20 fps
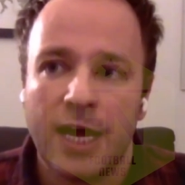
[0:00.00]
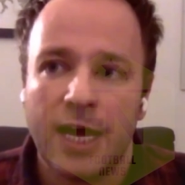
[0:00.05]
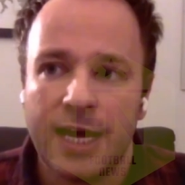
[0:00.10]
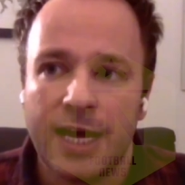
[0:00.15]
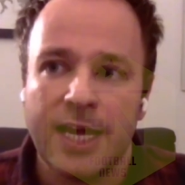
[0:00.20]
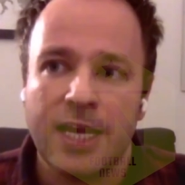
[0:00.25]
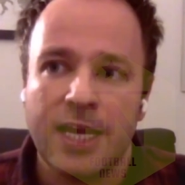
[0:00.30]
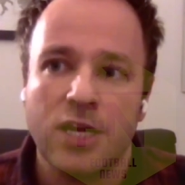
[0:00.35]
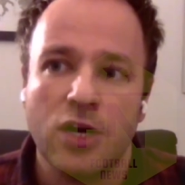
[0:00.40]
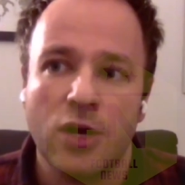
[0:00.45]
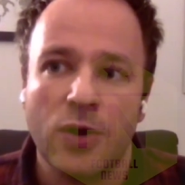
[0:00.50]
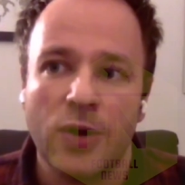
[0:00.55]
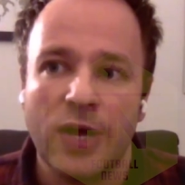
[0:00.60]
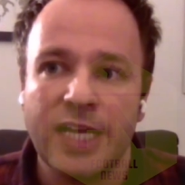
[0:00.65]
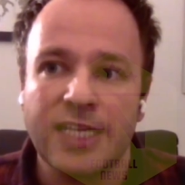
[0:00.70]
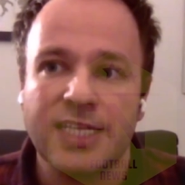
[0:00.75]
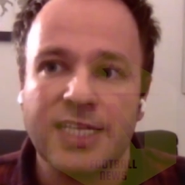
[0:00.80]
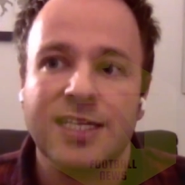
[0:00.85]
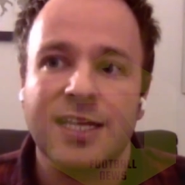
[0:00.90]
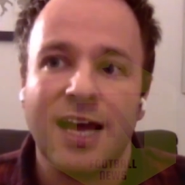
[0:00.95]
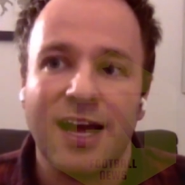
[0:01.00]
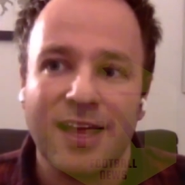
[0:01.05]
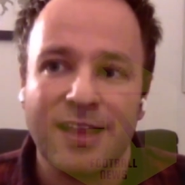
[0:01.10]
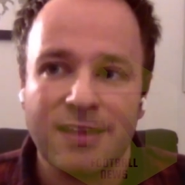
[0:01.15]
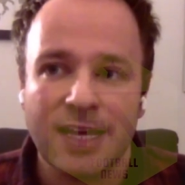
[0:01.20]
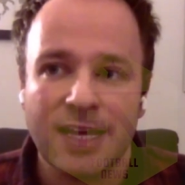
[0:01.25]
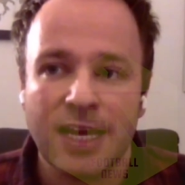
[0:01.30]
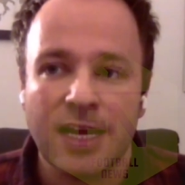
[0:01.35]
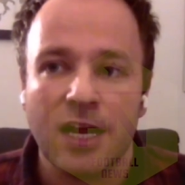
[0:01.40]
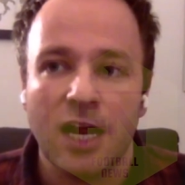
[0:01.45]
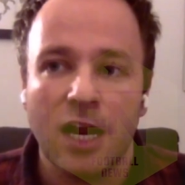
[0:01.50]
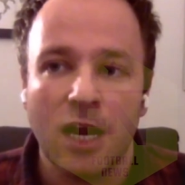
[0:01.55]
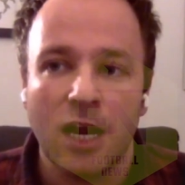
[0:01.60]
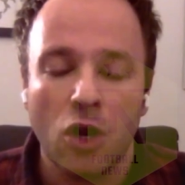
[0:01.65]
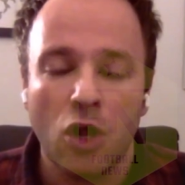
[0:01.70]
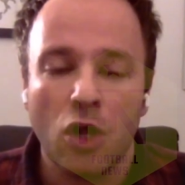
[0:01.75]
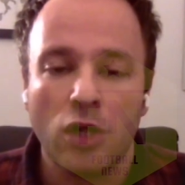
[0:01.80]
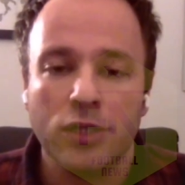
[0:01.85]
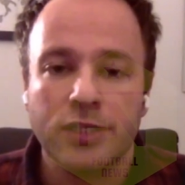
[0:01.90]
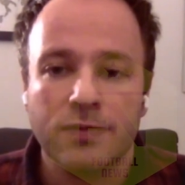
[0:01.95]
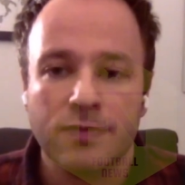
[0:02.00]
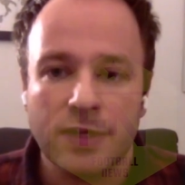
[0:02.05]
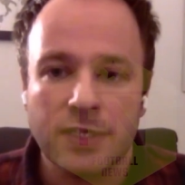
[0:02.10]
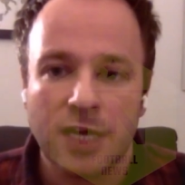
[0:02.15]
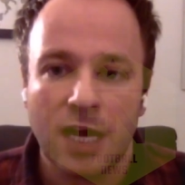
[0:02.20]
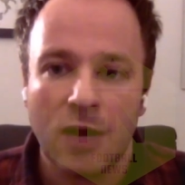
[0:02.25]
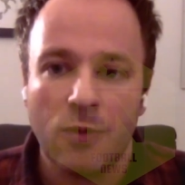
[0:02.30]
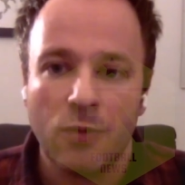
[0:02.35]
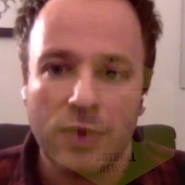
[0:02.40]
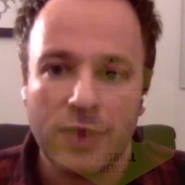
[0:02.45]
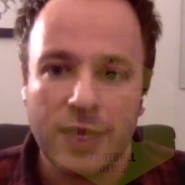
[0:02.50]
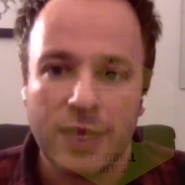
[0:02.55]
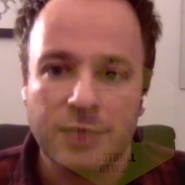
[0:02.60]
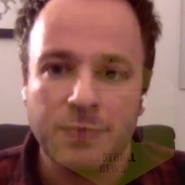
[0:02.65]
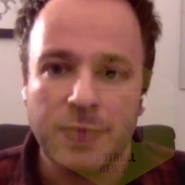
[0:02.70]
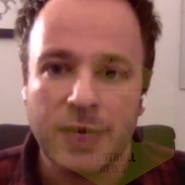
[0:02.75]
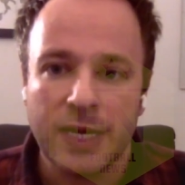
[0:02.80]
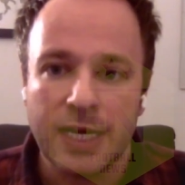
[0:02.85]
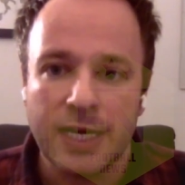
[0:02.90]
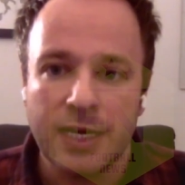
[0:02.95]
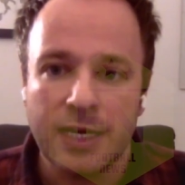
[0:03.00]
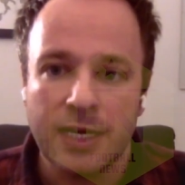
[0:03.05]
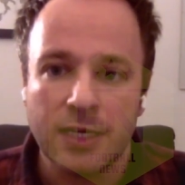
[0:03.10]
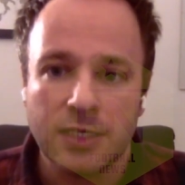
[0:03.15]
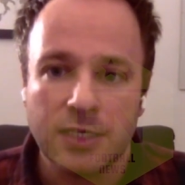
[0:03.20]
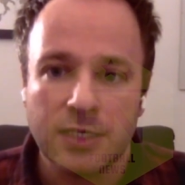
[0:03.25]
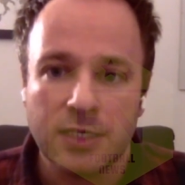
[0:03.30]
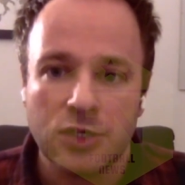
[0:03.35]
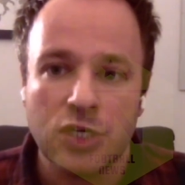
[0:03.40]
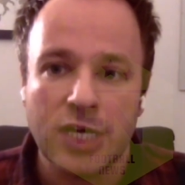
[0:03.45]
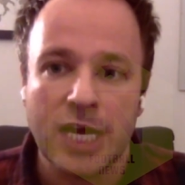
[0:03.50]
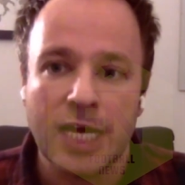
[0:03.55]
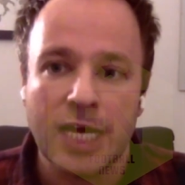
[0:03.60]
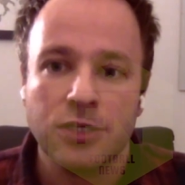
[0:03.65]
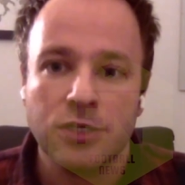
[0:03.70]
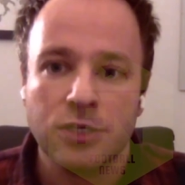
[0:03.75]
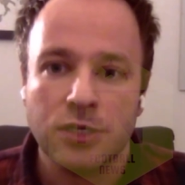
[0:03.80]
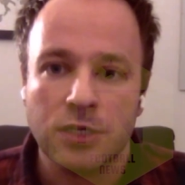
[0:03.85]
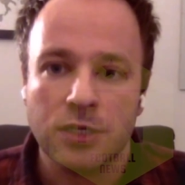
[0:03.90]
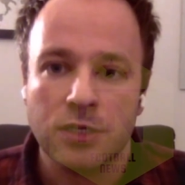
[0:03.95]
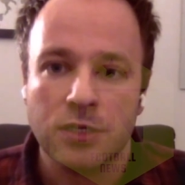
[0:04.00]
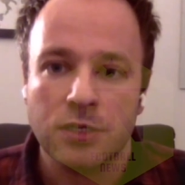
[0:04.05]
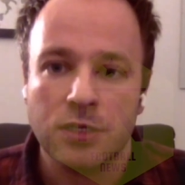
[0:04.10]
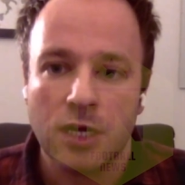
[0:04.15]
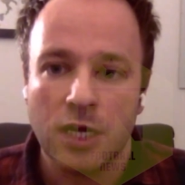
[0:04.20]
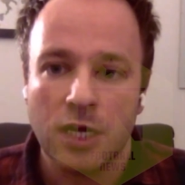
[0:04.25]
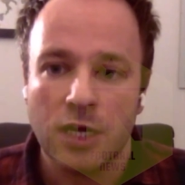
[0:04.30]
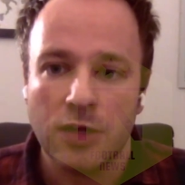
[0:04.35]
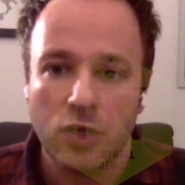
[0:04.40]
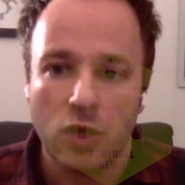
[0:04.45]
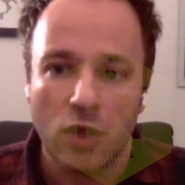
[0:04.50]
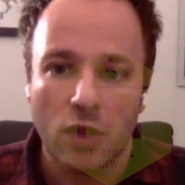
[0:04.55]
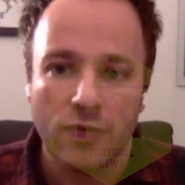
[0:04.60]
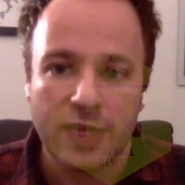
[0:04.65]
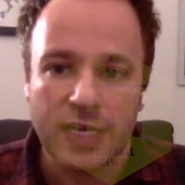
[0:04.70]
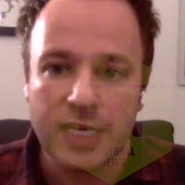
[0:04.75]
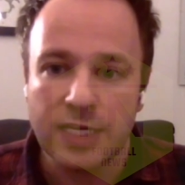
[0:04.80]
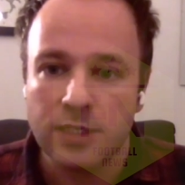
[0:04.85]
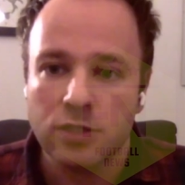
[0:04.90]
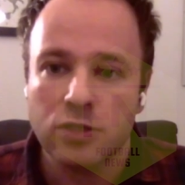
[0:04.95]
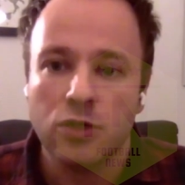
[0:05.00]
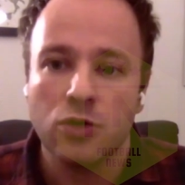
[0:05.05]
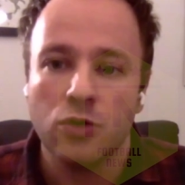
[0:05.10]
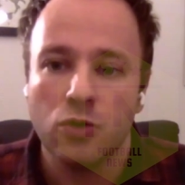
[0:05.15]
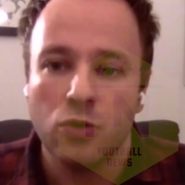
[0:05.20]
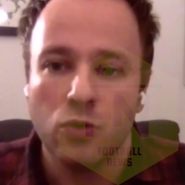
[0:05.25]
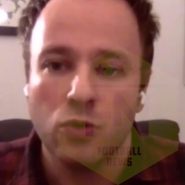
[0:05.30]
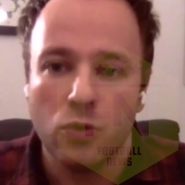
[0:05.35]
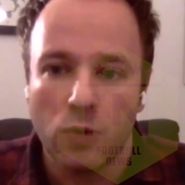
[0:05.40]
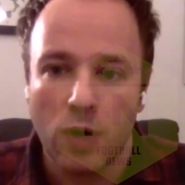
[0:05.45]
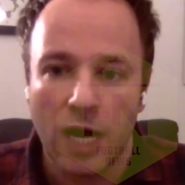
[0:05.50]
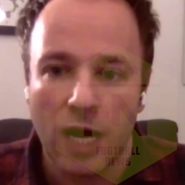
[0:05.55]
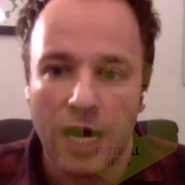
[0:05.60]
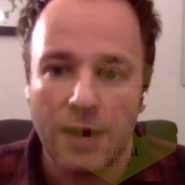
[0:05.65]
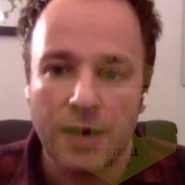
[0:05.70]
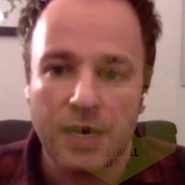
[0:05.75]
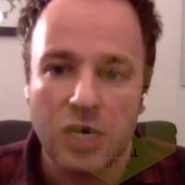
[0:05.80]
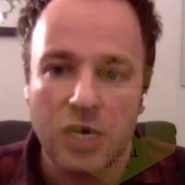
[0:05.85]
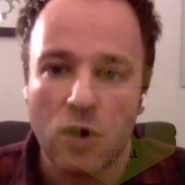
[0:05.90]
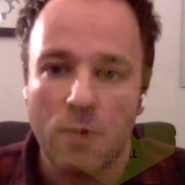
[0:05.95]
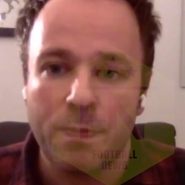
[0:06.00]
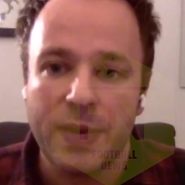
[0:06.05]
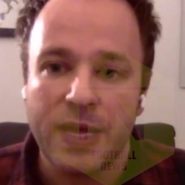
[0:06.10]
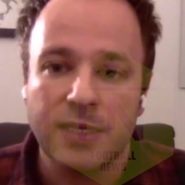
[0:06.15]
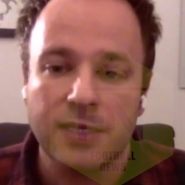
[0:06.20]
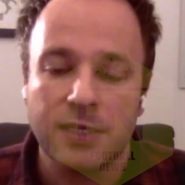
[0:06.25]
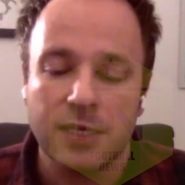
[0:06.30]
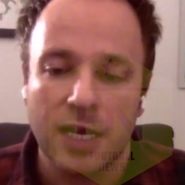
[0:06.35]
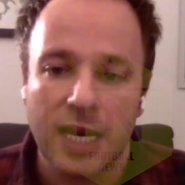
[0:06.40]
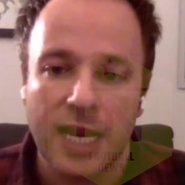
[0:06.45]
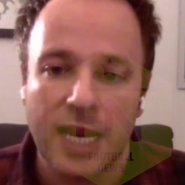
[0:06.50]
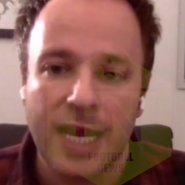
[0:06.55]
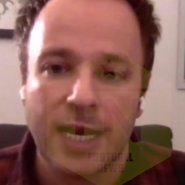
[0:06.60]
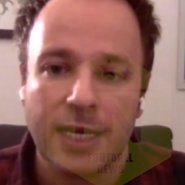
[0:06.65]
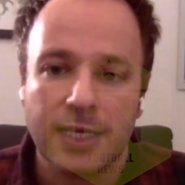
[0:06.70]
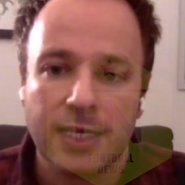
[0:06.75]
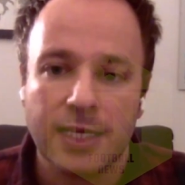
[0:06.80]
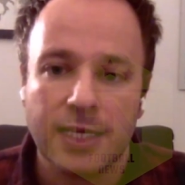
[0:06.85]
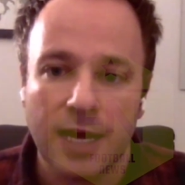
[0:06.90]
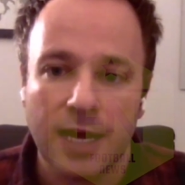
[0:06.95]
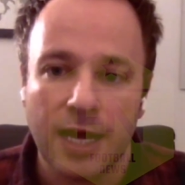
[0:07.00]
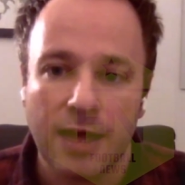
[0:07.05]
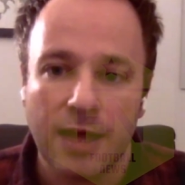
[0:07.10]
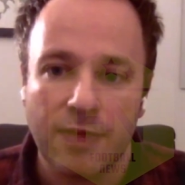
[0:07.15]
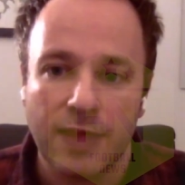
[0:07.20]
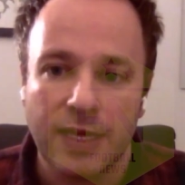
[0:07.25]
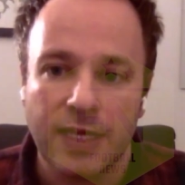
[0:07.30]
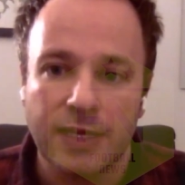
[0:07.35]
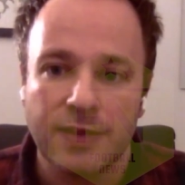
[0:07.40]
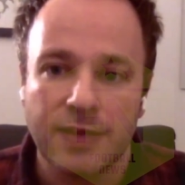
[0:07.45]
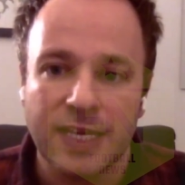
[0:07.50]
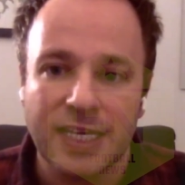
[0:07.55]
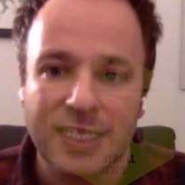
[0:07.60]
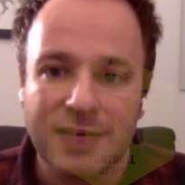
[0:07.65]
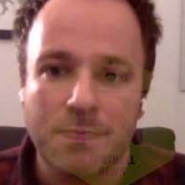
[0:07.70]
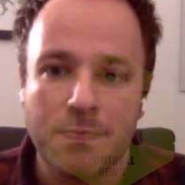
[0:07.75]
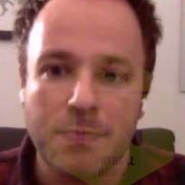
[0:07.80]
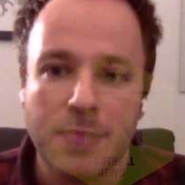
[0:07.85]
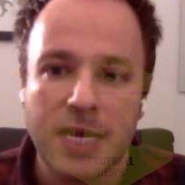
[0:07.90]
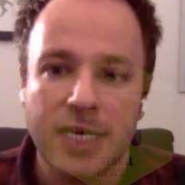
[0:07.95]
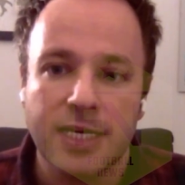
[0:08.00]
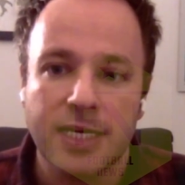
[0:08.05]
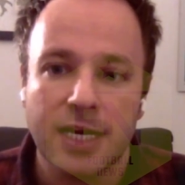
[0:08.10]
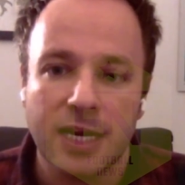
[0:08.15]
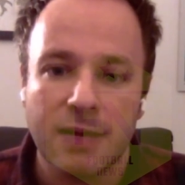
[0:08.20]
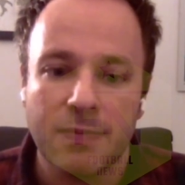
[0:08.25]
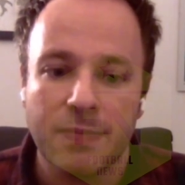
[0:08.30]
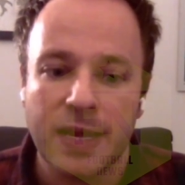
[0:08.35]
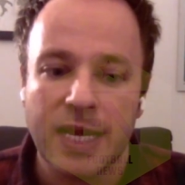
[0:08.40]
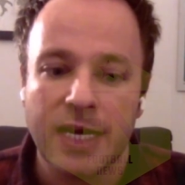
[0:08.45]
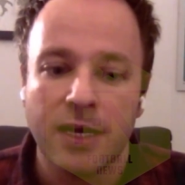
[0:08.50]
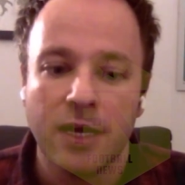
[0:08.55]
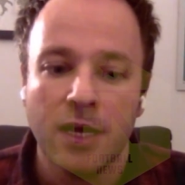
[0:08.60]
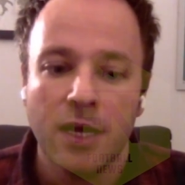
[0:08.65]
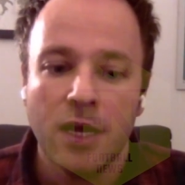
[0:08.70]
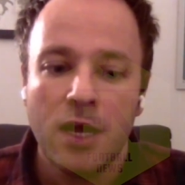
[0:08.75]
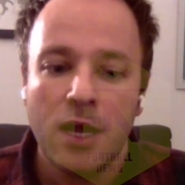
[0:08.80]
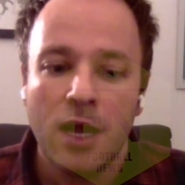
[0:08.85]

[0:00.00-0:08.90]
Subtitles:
I think a lot of the time when there's been suggestions that these two, bids are linked, there's immediately been,